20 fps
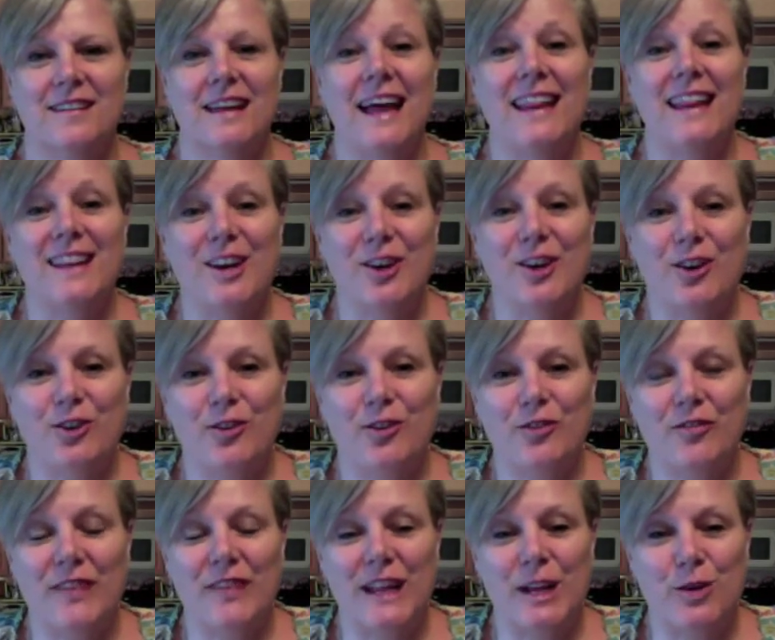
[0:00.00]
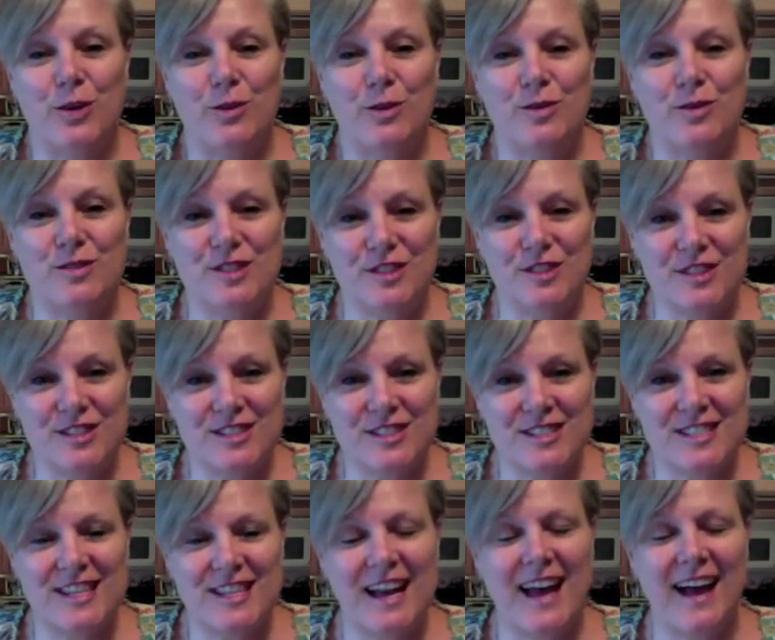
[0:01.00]
Hello, fellow
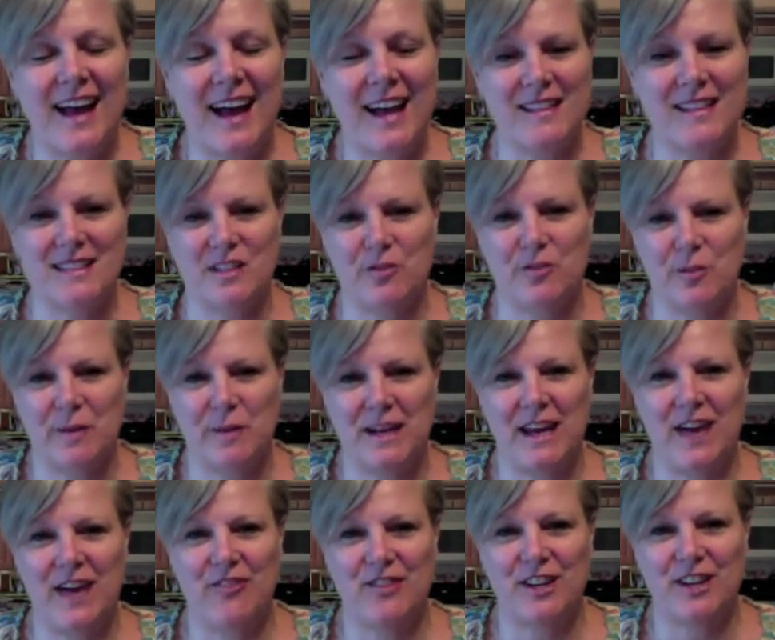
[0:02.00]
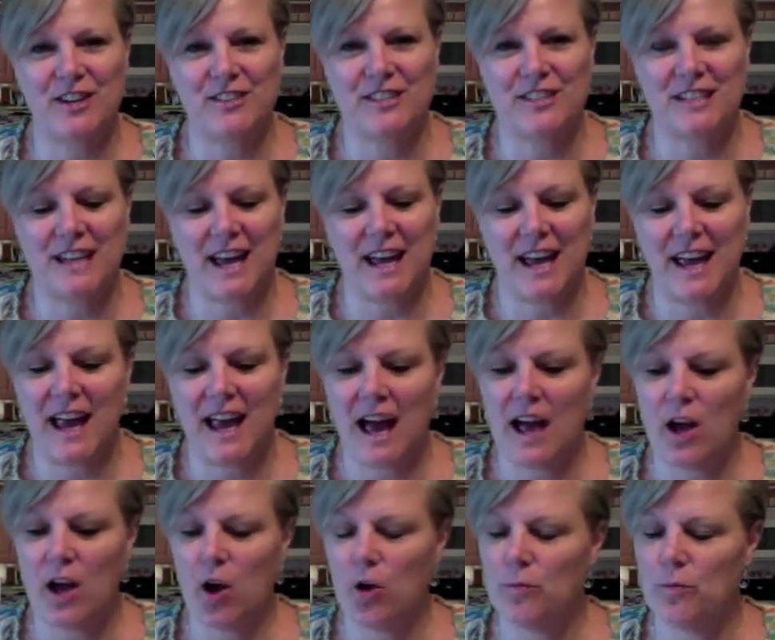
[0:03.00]
losers. How's everybody out there today? I
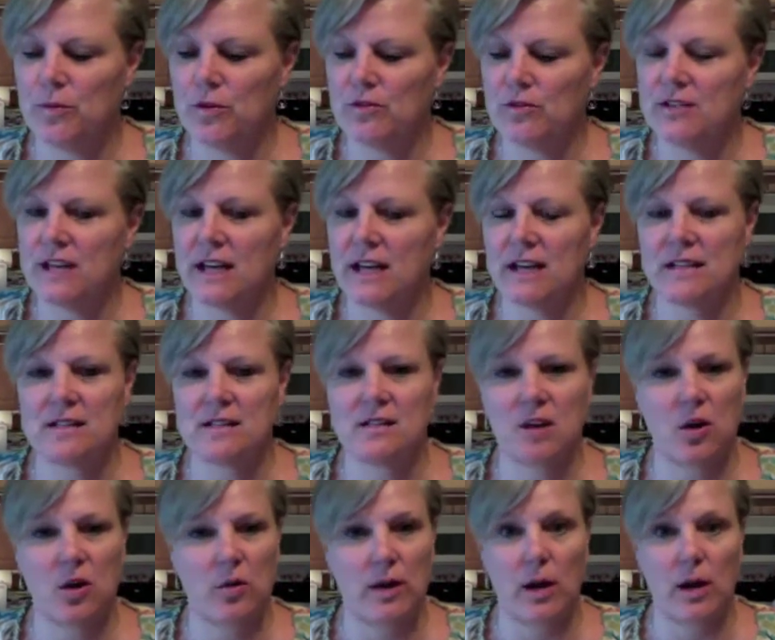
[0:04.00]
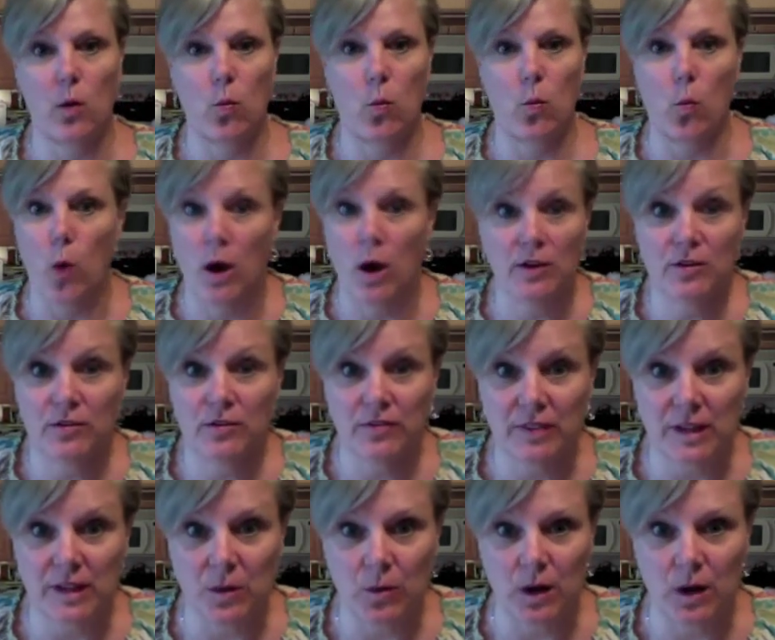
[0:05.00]
hope your day is going
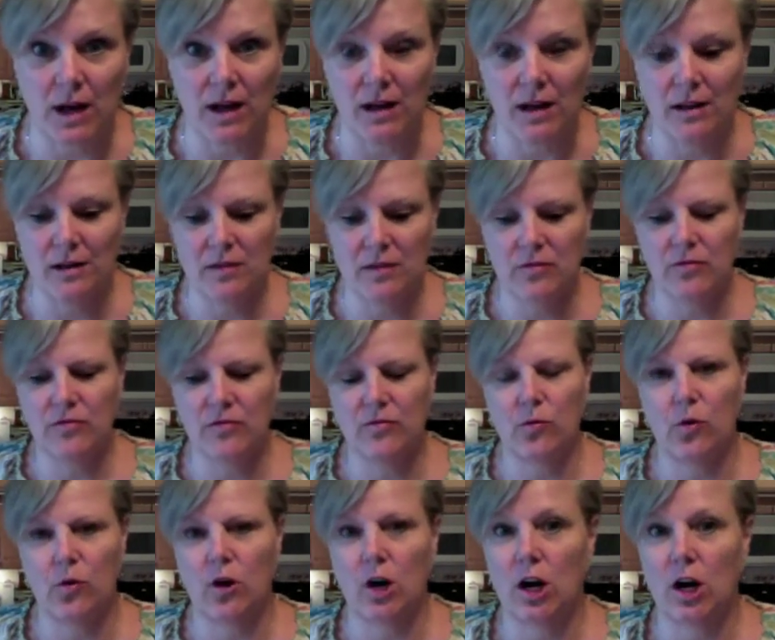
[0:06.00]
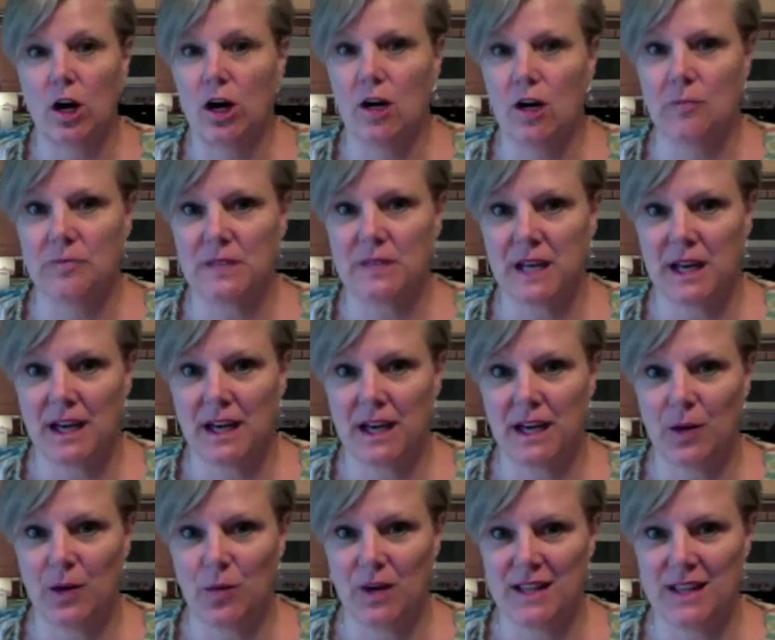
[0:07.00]
wonderfully well for Hump
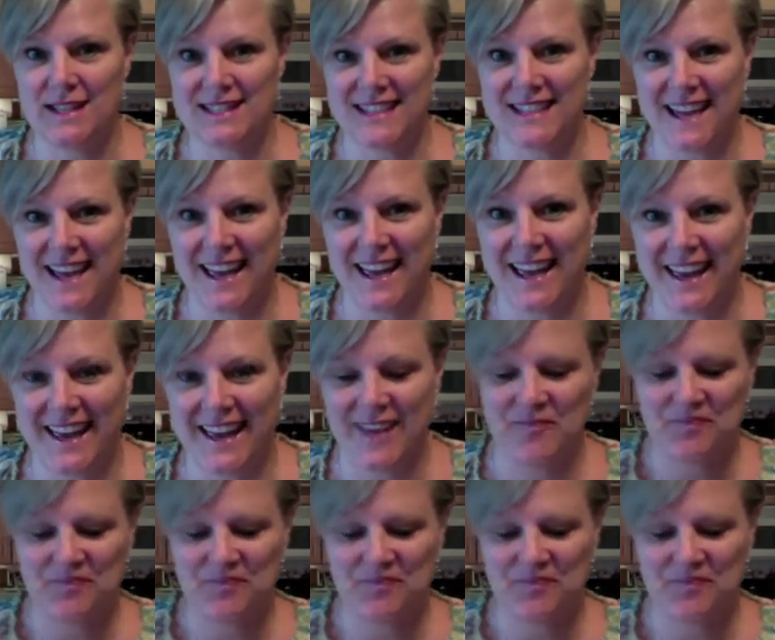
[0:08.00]
Day Wednesday.